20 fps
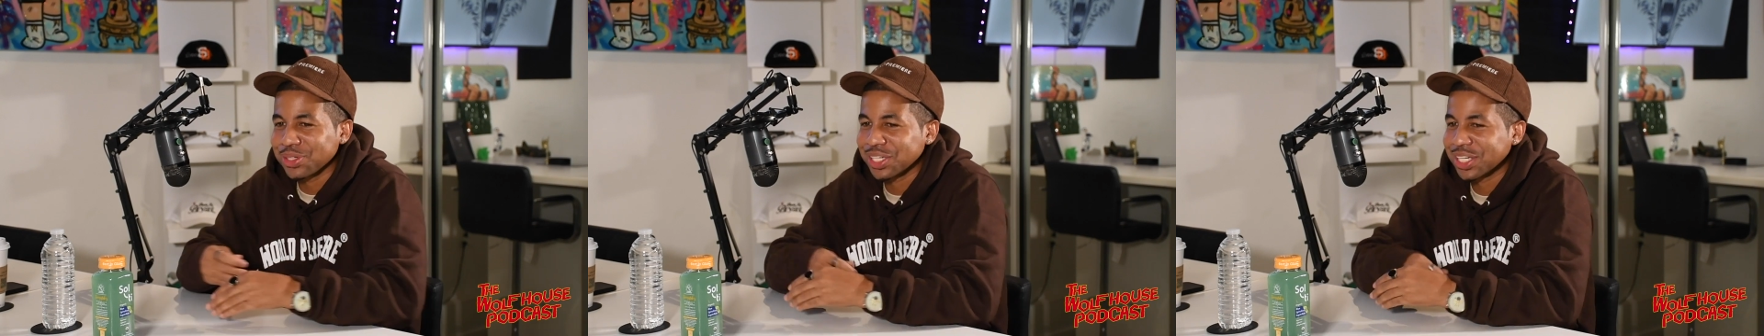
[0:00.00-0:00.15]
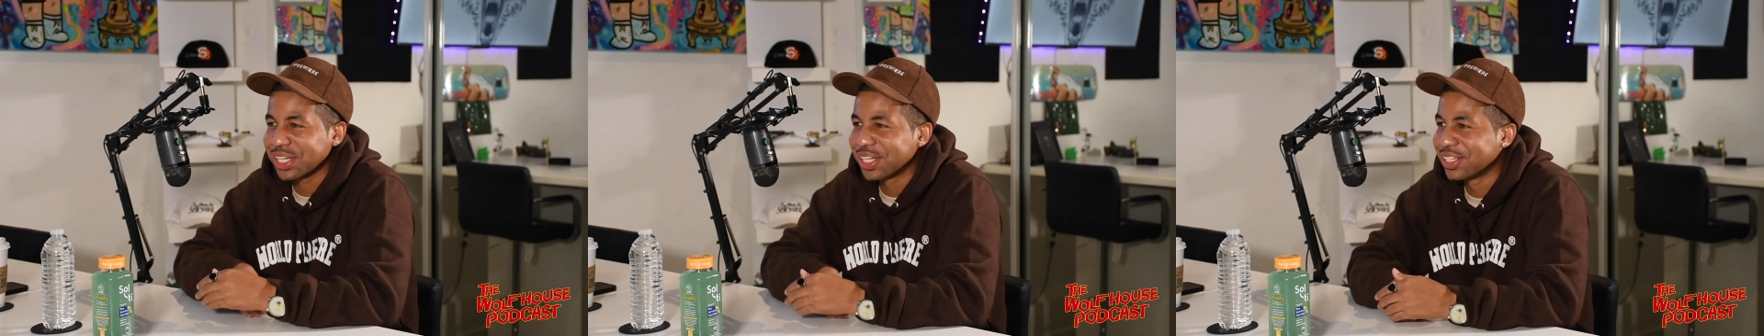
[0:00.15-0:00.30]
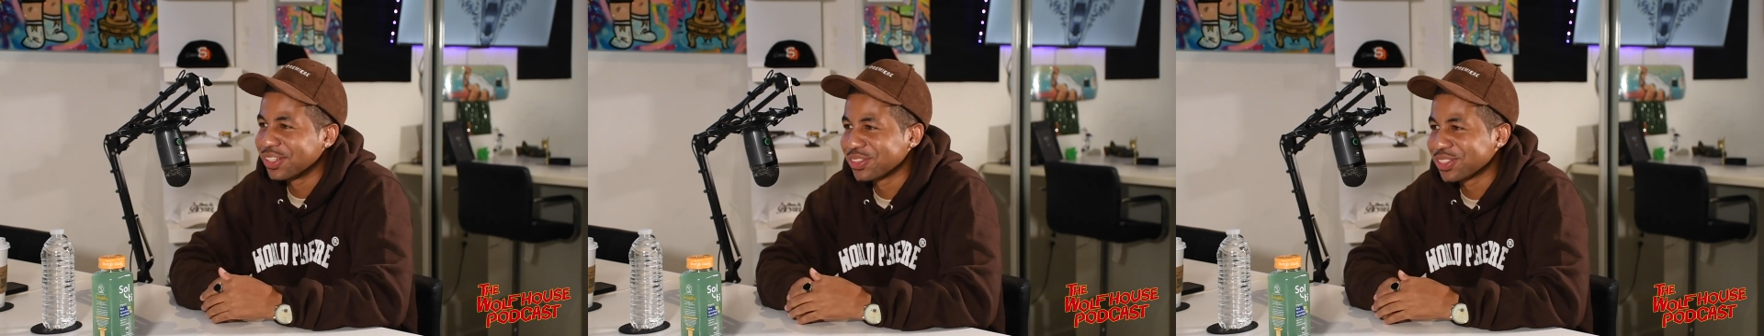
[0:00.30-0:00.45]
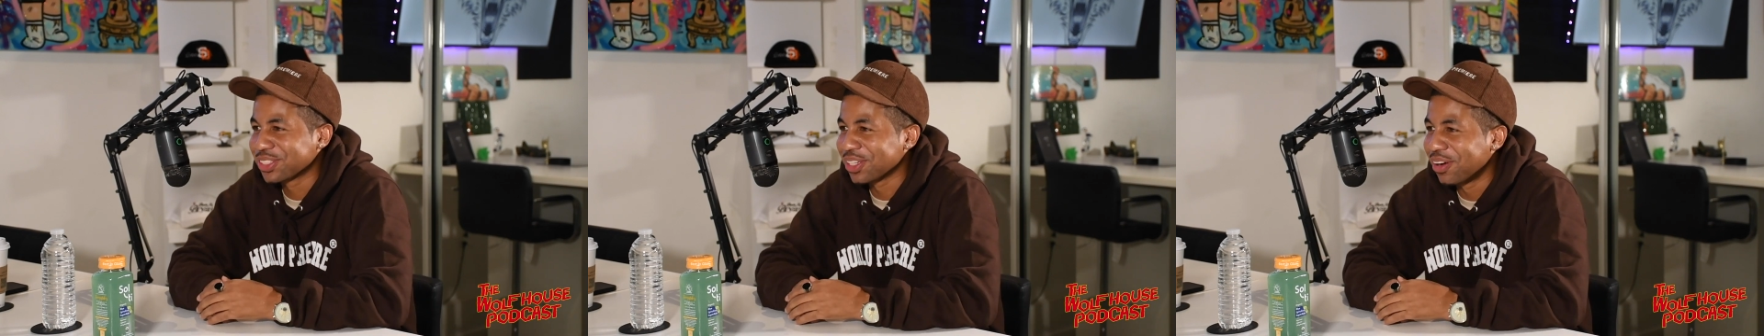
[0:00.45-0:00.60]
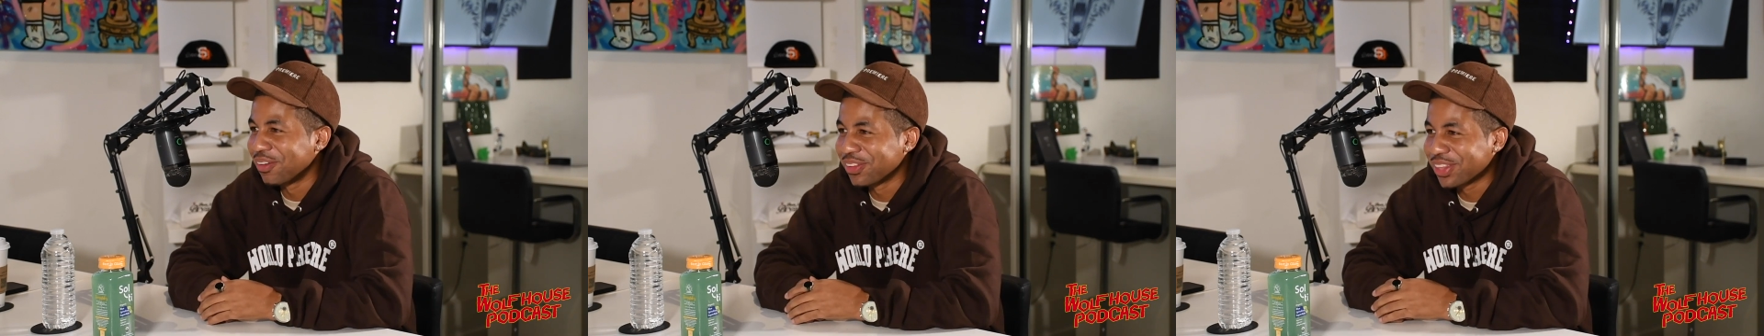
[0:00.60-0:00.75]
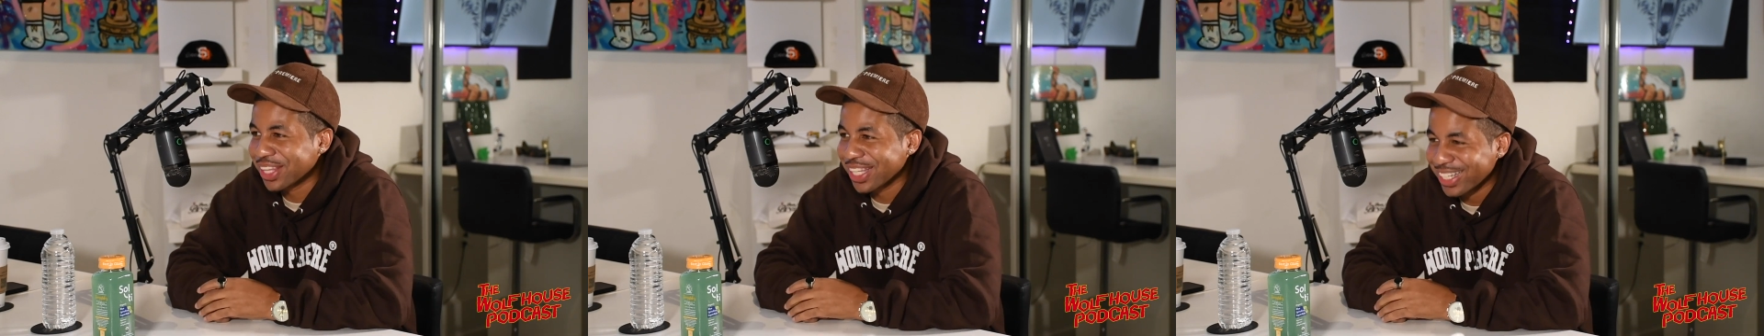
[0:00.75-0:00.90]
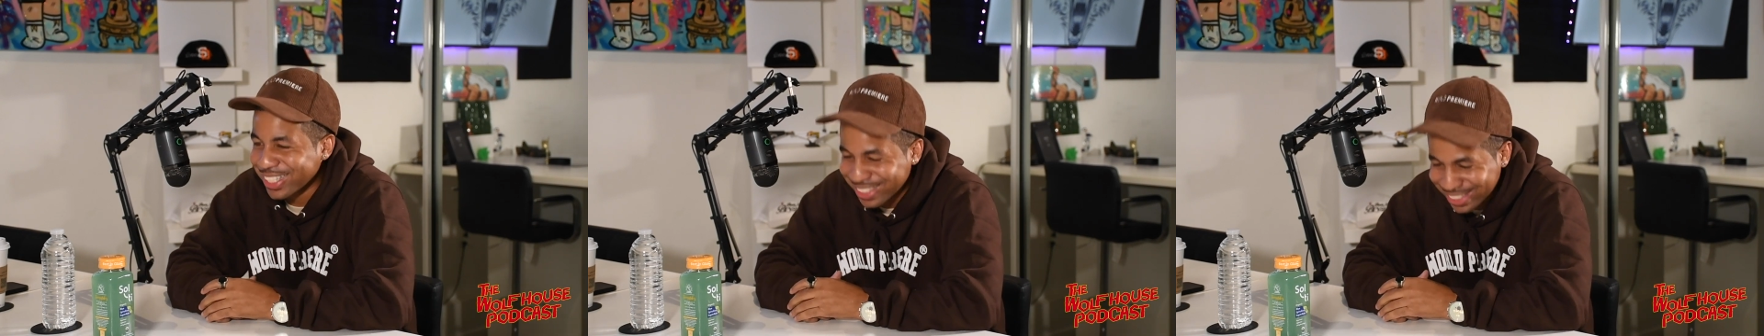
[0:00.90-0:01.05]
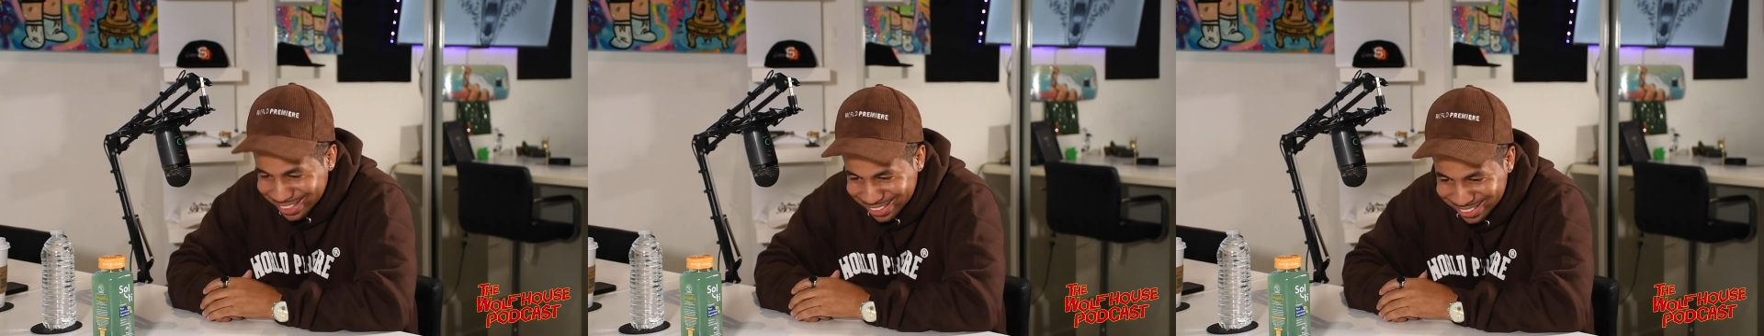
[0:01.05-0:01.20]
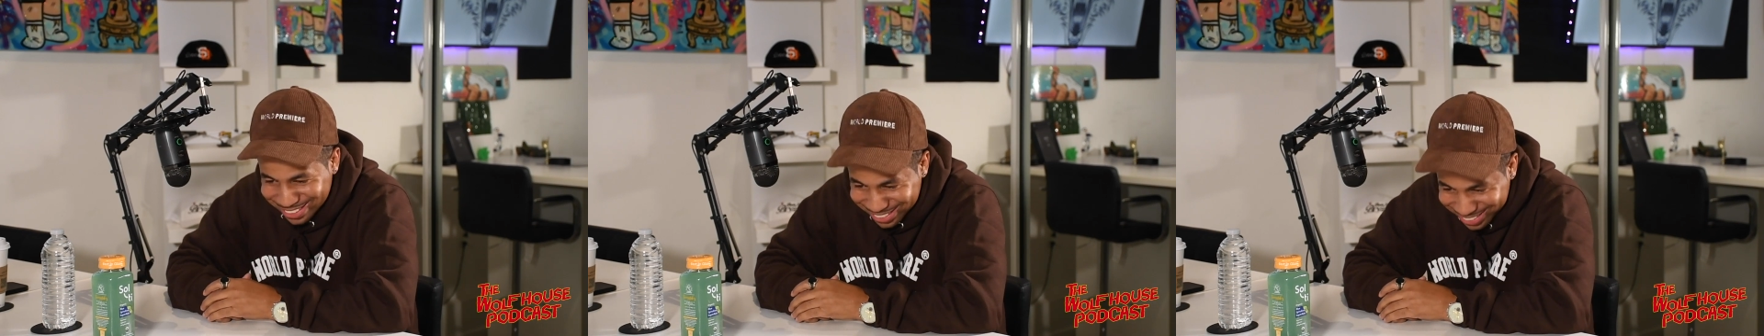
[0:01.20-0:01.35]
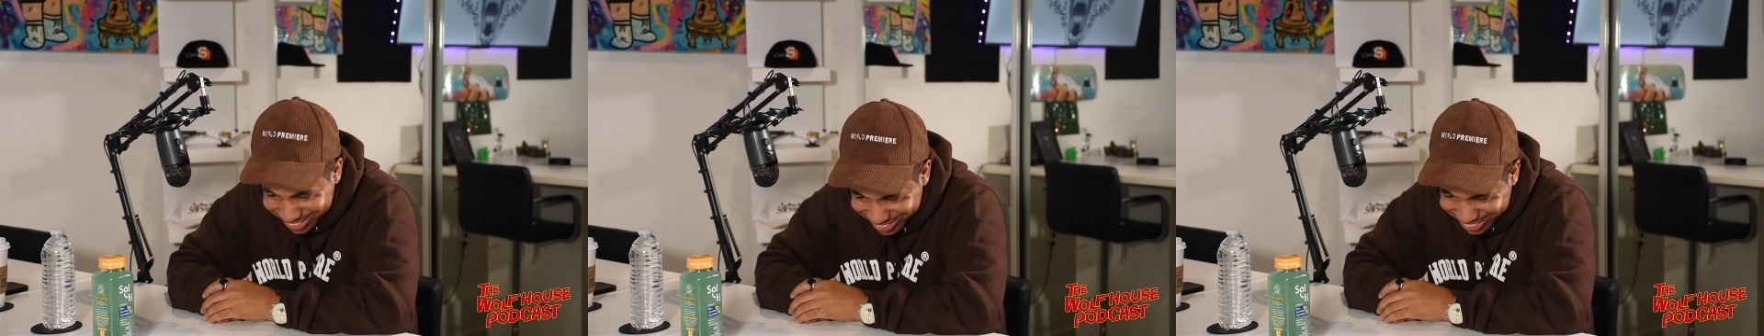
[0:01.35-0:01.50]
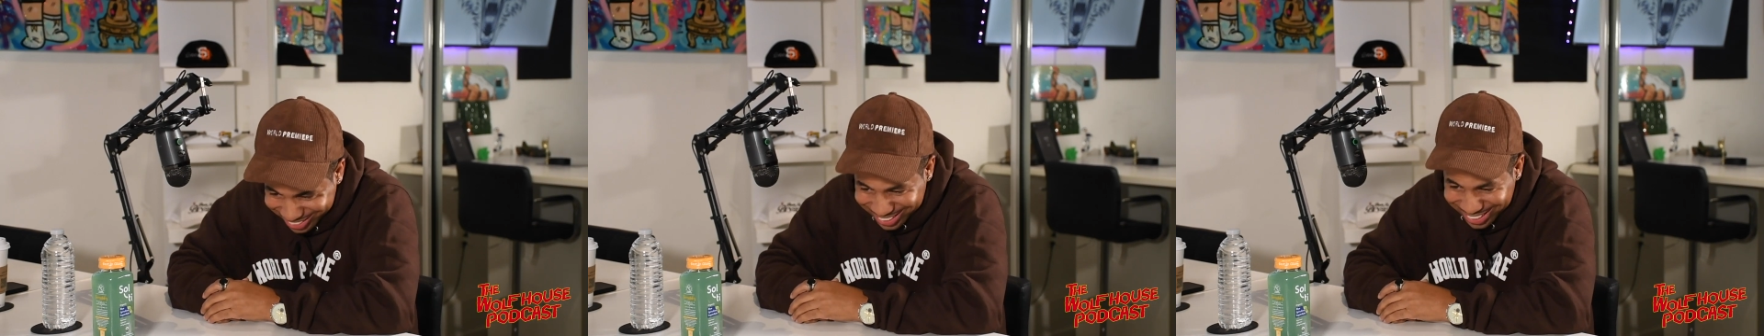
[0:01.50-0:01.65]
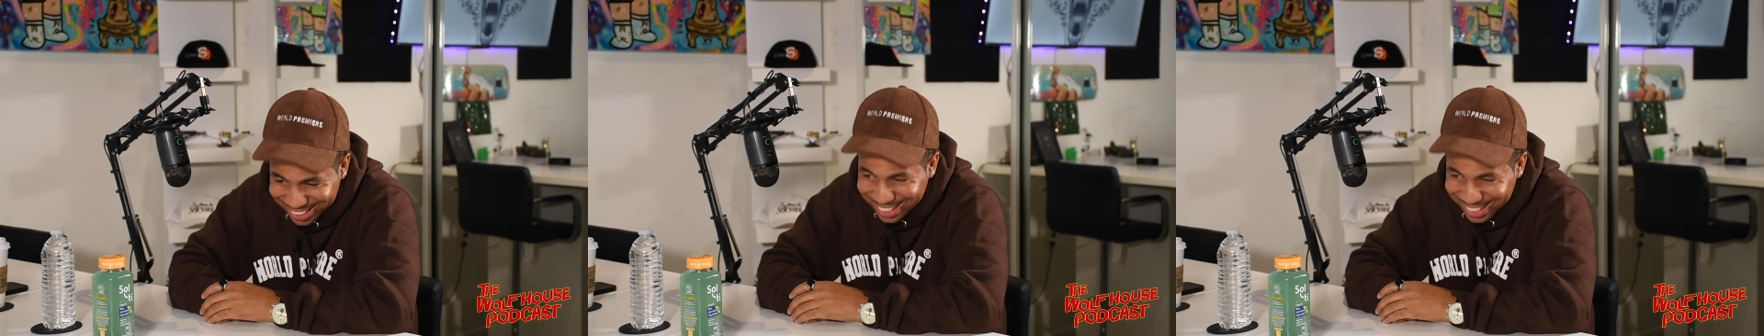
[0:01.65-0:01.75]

again or something, dude.